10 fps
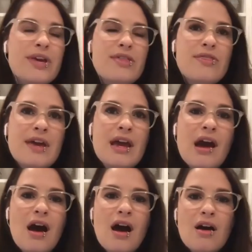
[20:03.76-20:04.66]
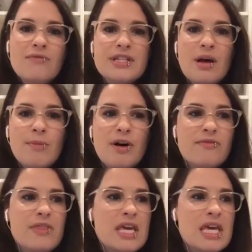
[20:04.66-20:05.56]
think of some of
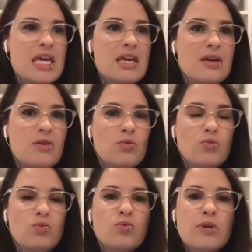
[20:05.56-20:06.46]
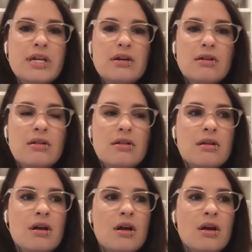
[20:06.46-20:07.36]
the
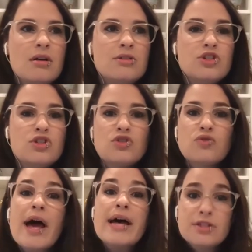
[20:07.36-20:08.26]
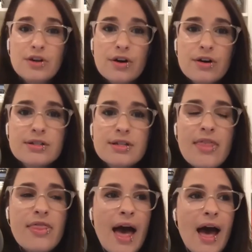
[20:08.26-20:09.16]
real stressors
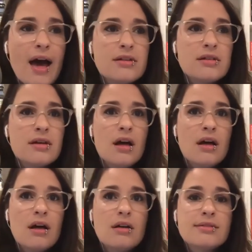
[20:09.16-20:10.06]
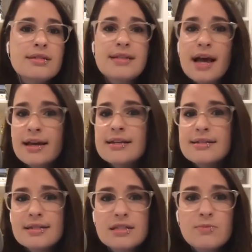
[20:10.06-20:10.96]
that society
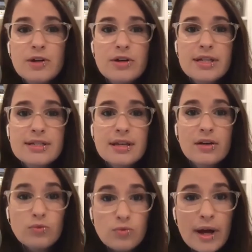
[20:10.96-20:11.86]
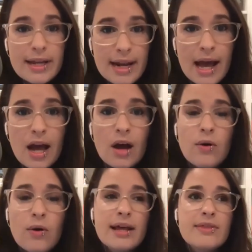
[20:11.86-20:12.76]
is experiencing right now.
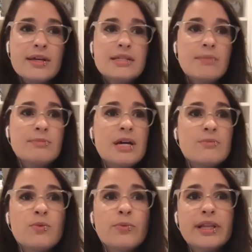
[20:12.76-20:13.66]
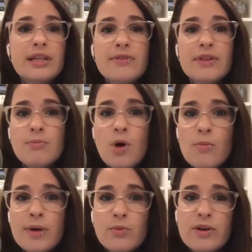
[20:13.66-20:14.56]
And I think sometimes when we live in the
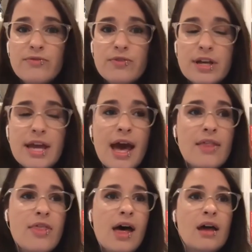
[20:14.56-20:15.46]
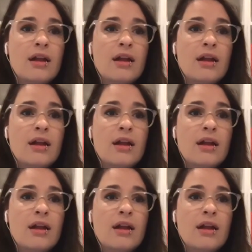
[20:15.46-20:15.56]
moment, we forget that